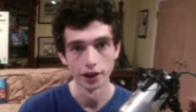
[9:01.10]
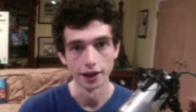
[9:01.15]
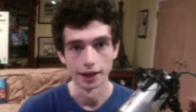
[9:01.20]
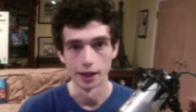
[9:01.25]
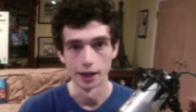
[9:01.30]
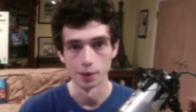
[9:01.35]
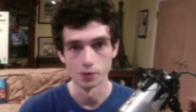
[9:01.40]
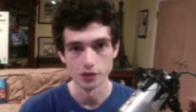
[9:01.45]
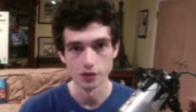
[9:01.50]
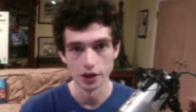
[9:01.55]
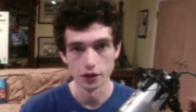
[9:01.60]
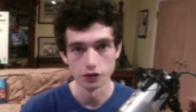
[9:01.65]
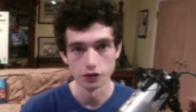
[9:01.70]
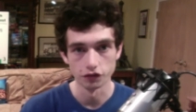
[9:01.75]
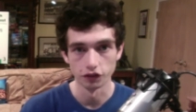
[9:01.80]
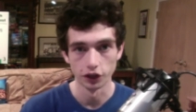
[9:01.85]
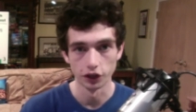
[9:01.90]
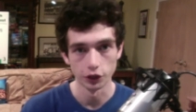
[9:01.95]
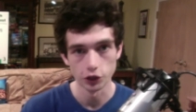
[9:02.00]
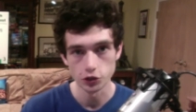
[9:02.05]
amazon is
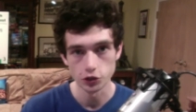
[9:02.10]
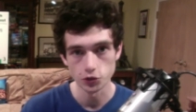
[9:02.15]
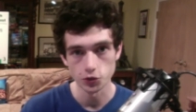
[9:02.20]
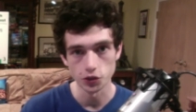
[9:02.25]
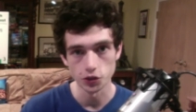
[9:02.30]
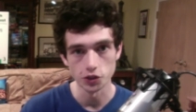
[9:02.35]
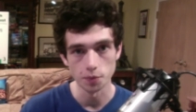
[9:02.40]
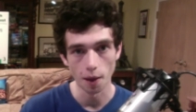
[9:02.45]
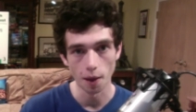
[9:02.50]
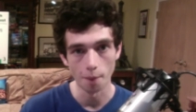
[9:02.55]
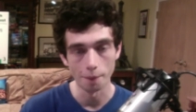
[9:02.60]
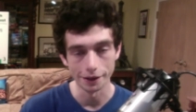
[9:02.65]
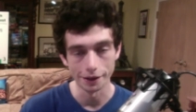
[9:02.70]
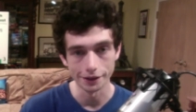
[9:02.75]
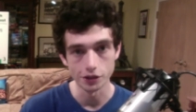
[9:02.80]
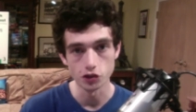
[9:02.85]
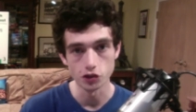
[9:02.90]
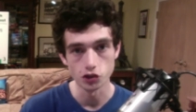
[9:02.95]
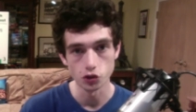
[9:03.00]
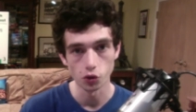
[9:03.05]
very strict about
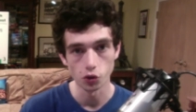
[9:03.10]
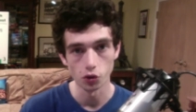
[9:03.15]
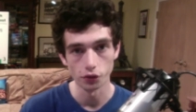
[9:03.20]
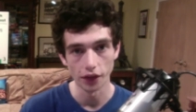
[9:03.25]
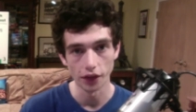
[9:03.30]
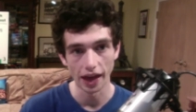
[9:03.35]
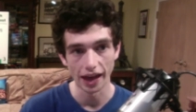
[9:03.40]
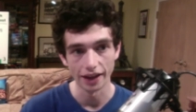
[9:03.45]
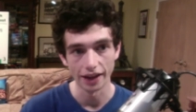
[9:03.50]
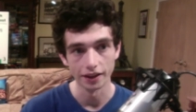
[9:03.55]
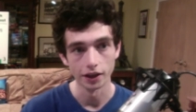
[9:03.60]
making sure that